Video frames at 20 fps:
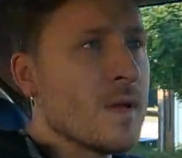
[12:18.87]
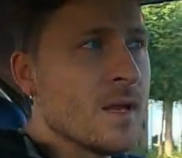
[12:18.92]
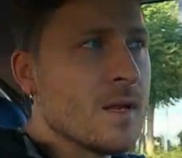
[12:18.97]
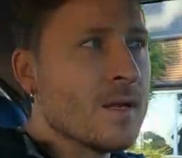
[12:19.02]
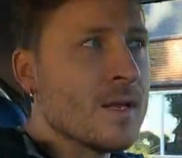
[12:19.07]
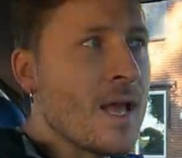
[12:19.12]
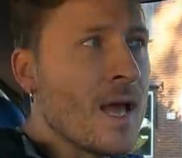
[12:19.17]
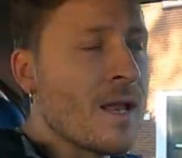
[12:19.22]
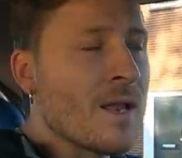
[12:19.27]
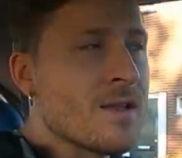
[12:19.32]

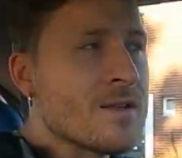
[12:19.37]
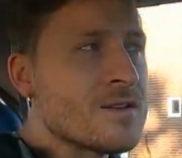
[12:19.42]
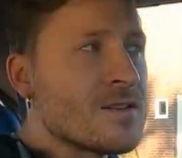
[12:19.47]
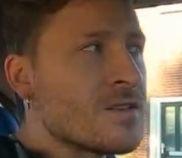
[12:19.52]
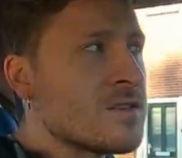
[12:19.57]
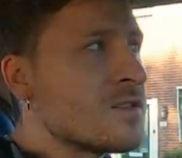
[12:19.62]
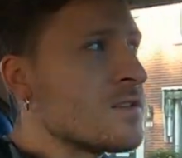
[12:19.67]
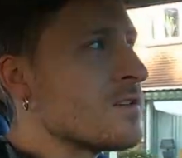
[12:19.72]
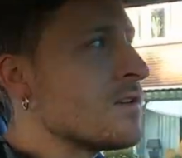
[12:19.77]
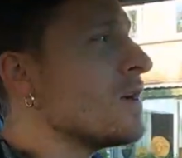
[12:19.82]
In
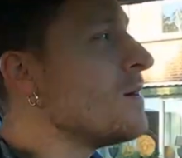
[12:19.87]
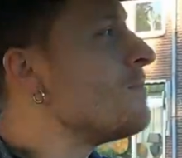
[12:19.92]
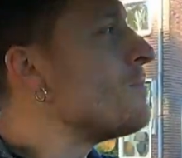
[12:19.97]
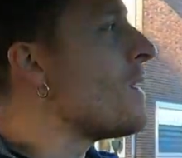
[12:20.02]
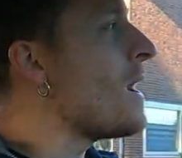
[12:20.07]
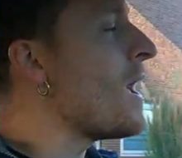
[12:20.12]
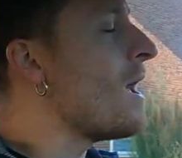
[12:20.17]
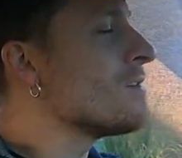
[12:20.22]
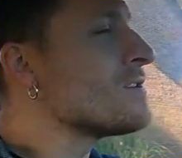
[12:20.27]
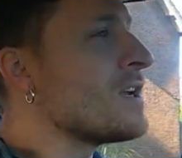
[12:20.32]
gallons and
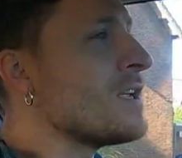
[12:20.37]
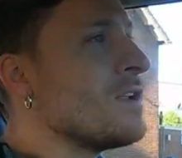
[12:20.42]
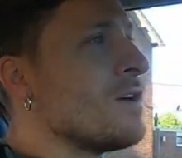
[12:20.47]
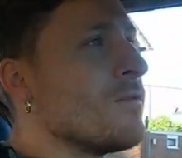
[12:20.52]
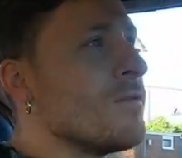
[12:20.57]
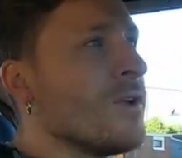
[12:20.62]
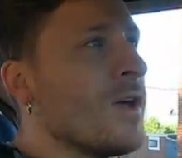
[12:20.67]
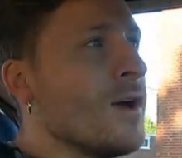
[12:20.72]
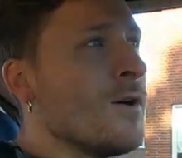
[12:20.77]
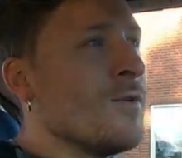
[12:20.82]
miles I
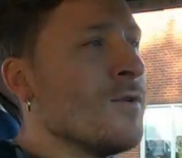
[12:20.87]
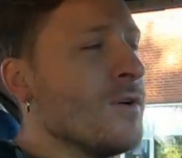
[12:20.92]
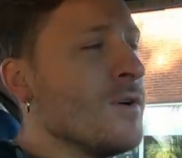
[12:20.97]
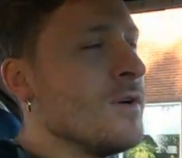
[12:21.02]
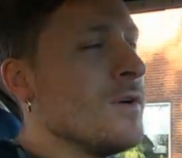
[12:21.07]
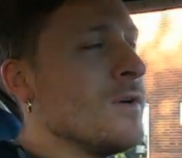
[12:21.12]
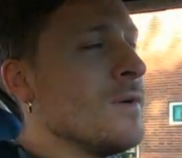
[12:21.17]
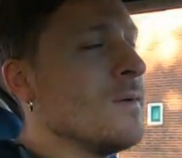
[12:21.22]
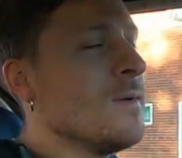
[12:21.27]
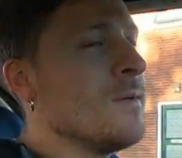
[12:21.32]
don't know,
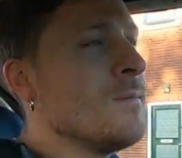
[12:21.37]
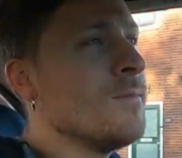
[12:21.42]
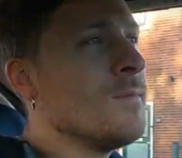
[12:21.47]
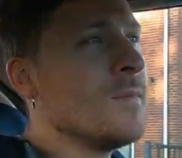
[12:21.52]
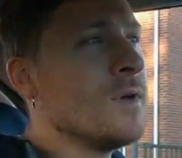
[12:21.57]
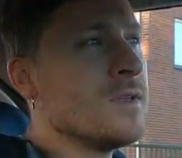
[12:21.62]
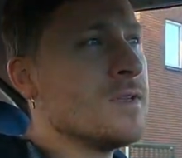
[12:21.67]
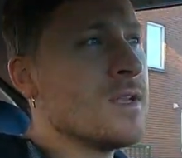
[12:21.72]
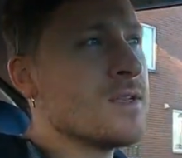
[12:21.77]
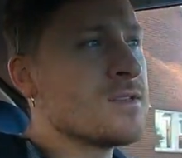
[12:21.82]

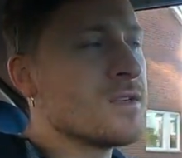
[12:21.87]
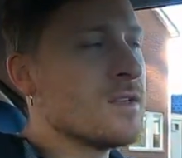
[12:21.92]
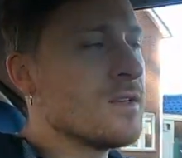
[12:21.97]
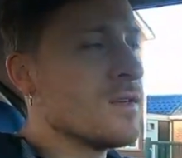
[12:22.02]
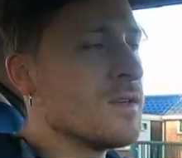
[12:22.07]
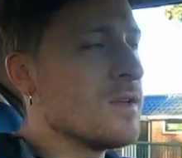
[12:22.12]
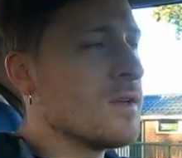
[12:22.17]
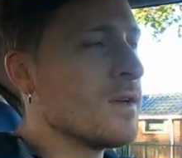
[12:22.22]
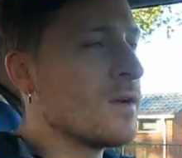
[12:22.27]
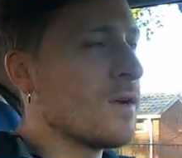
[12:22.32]
but that's
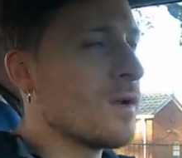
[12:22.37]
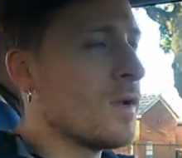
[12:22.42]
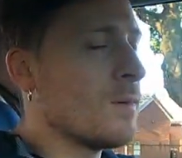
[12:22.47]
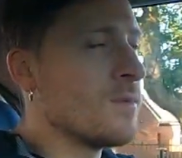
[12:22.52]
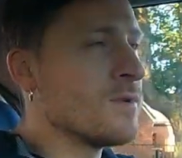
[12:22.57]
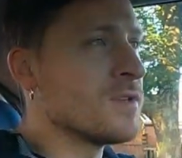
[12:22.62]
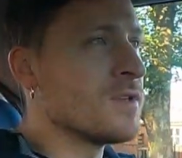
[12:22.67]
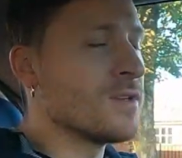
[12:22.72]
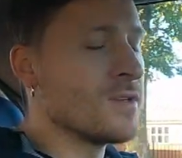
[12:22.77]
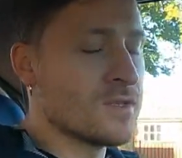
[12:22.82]
in
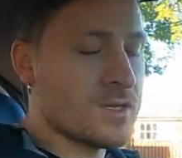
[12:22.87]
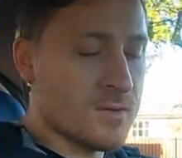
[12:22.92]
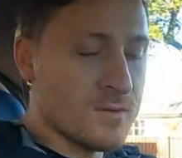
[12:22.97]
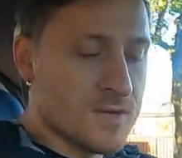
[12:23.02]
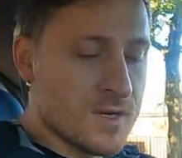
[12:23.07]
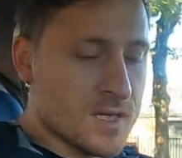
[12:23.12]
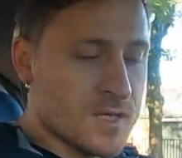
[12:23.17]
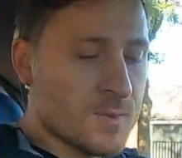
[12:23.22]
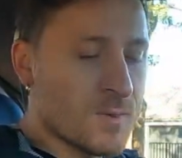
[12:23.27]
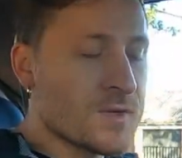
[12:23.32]
kilometers. So
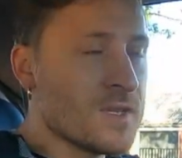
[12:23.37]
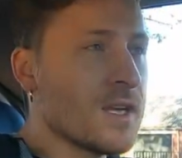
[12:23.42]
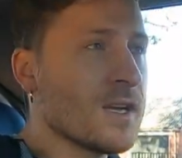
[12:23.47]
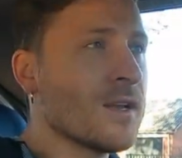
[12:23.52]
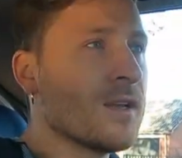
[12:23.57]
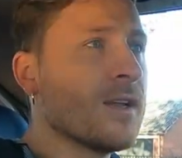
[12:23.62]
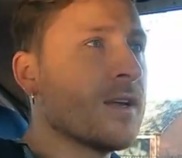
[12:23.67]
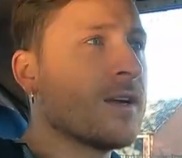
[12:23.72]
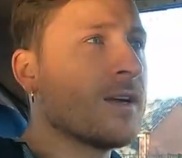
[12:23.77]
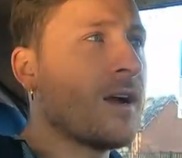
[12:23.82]
this
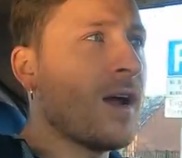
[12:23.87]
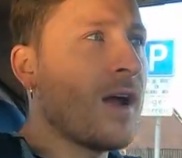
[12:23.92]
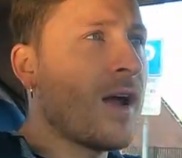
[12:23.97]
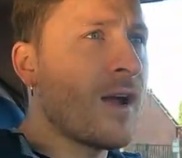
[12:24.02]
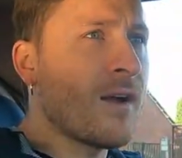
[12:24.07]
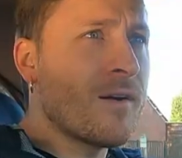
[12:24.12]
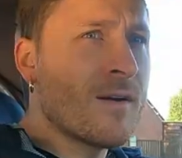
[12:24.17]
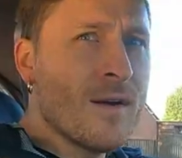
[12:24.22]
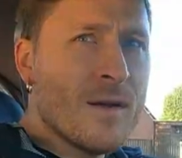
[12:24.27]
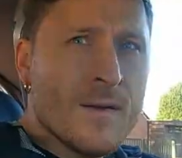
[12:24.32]
particular
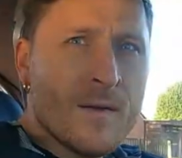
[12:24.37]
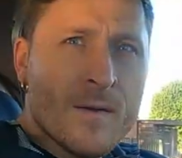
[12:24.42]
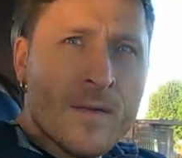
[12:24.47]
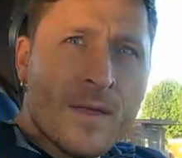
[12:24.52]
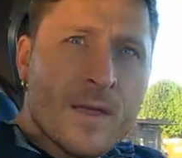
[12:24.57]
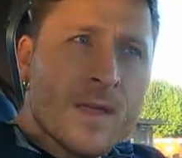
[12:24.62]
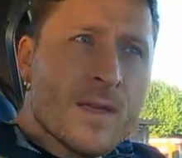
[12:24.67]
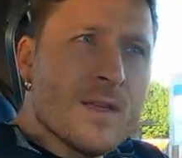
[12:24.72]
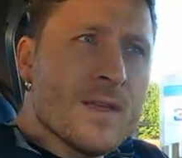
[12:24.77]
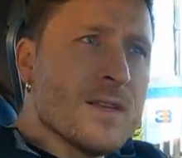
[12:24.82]
car
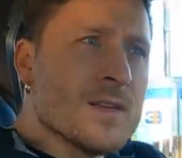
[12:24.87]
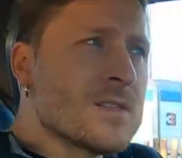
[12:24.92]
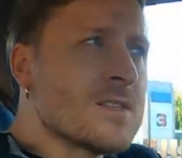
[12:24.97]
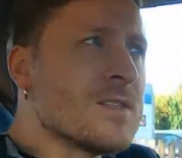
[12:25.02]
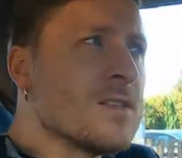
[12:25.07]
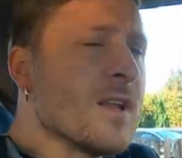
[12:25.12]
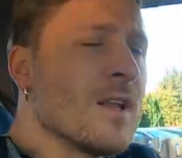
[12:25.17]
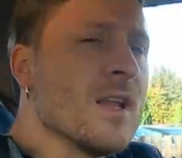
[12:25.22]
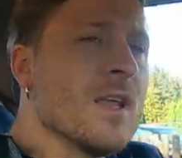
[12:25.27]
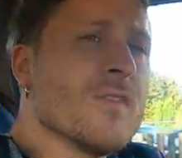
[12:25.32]
is
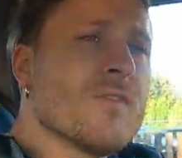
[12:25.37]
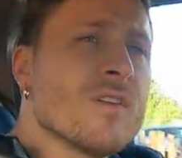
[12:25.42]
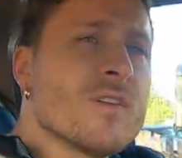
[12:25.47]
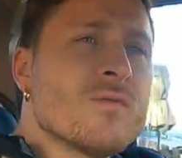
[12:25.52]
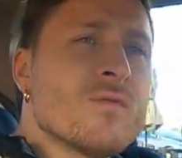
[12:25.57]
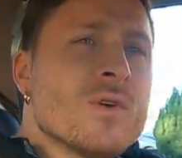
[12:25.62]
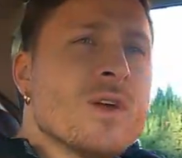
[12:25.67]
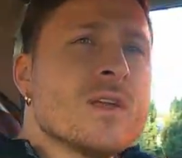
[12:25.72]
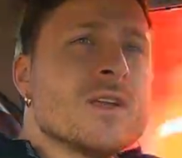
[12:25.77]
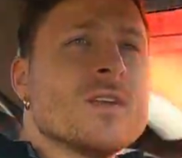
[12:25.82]

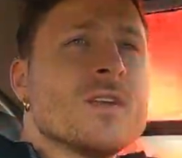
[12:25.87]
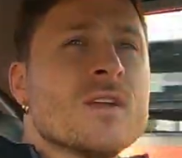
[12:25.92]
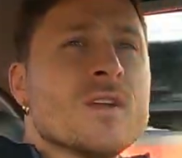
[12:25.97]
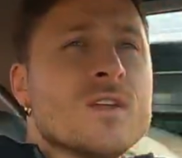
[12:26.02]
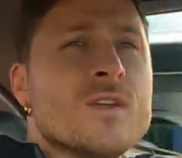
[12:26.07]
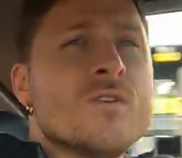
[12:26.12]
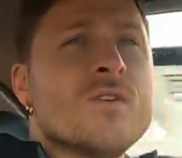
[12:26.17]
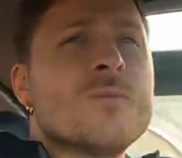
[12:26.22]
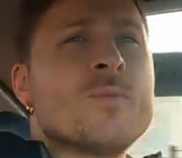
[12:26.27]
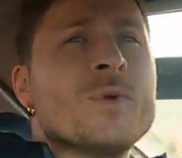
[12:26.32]
delivered with
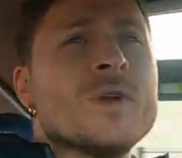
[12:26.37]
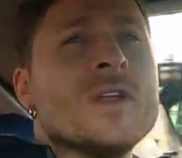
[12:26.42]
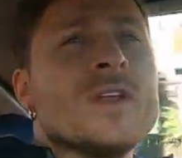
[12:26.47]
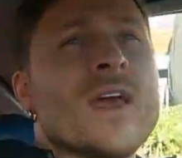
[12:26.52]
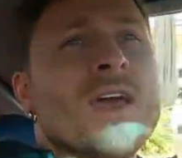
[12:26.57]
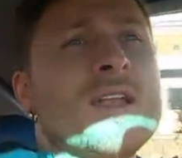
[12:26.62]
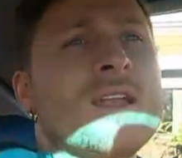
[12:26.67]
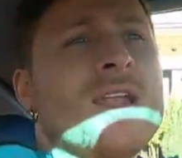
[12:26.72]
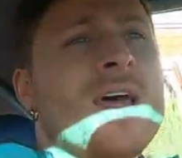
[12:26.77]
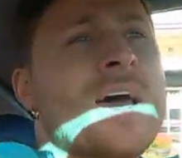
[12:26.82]
European
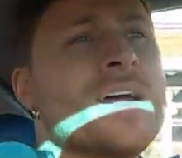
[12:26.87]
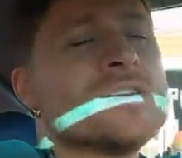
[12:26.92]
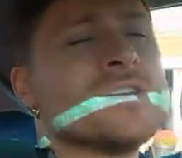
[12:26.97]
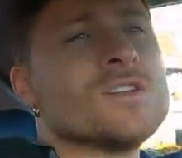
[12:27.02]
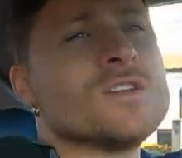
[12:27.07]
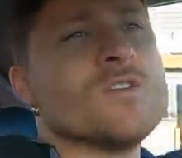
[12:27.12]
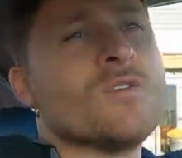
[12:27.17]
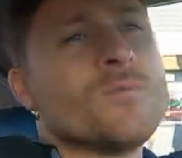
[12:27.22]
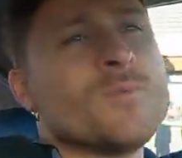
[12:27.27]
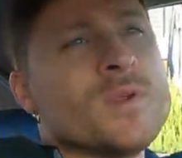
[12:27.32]
headlights
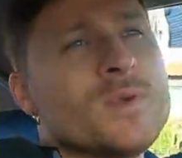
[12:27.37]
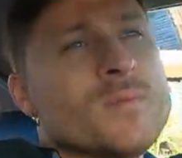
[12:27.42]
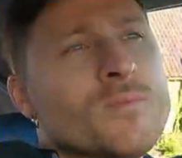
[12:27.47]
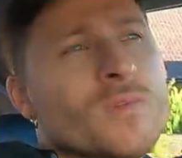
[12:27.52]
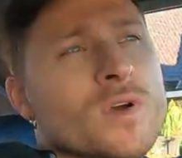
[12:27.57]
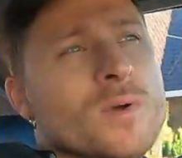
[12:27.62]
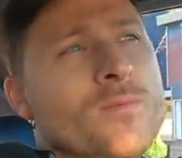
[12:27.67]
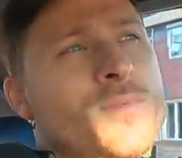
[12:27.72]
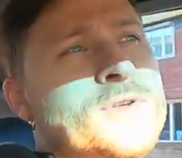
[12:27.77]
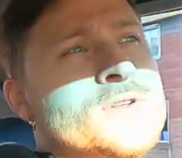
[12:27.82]
and European
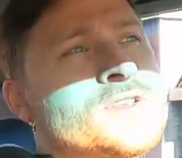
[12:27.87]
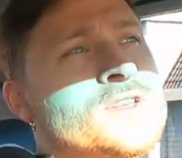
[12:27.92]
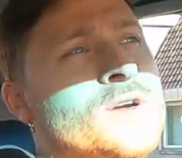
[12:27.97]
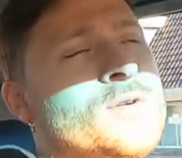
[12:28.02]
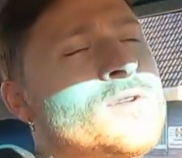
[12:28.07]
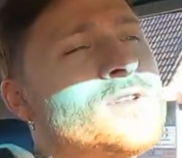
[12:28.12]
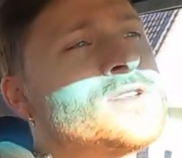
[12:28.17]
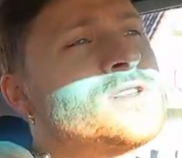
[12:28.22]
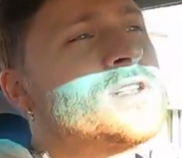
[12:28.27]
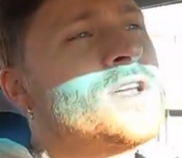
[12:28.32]
bumpers.
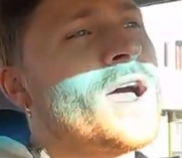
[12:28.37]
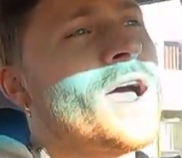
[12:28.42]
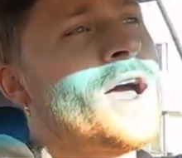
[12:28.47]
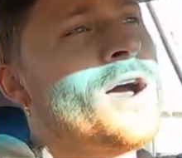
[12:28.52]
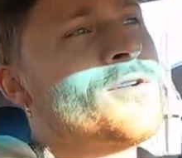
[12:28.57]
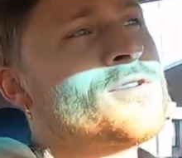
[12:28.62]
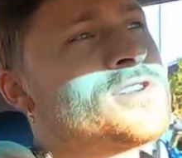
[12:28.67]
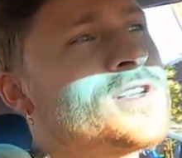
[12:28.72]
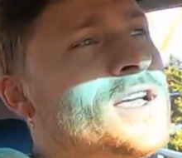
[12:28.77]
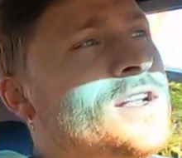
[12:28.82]
So it's the
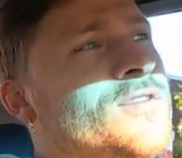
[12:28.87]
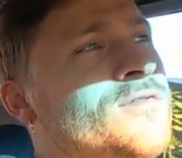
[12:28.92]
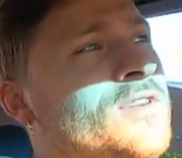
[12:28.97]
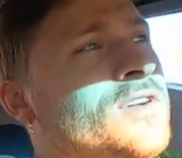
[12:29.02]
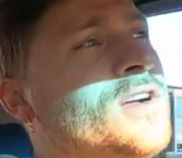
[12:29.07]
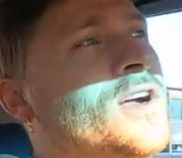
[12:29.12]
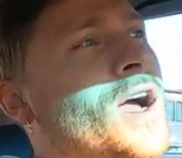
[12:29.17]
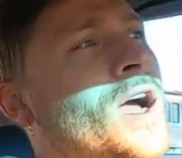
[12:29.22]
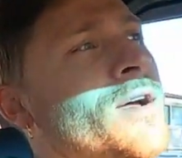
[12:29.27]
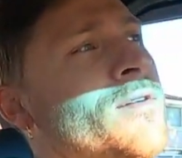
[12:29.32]
outside of the
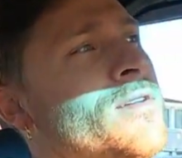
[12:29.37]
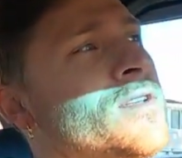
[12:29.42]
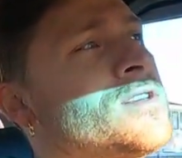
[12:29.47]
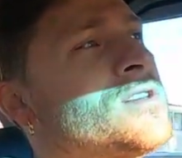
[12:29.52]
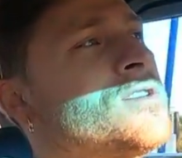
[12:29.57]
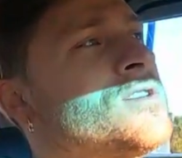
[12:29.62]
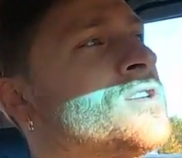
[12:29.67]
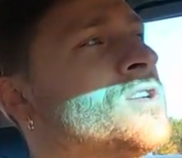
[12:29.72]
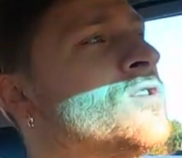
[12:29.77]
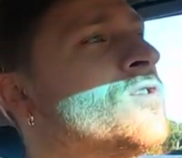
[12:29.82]
car is
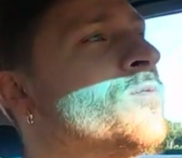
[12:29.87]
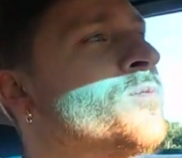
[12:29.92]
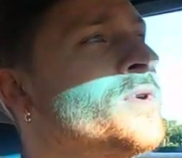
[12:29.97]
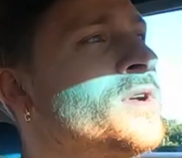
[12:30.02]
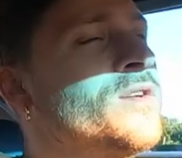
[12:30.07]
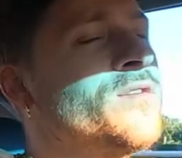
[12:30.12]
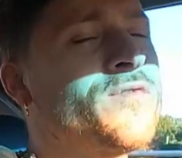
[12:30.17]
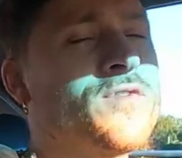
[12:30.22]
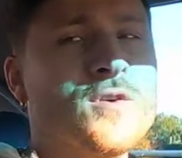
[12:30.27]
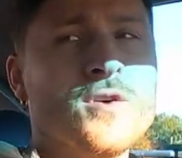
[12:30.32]
a
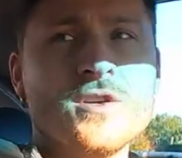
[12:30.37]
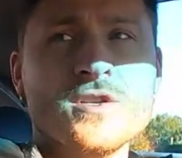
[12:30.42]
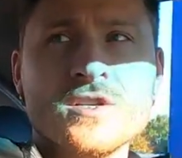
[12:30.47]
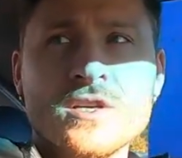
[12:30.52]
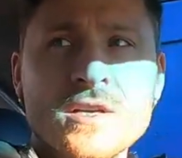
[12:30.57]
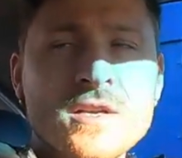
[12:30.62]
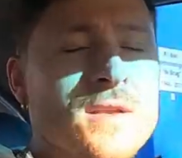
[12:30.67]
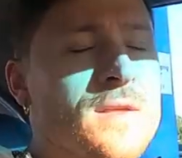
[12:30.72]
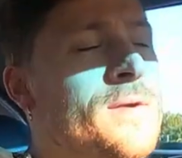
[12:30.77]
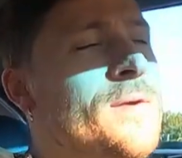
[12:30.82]
European
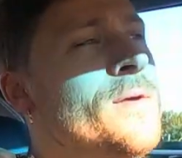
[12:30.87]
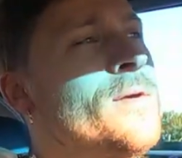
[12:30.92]
version,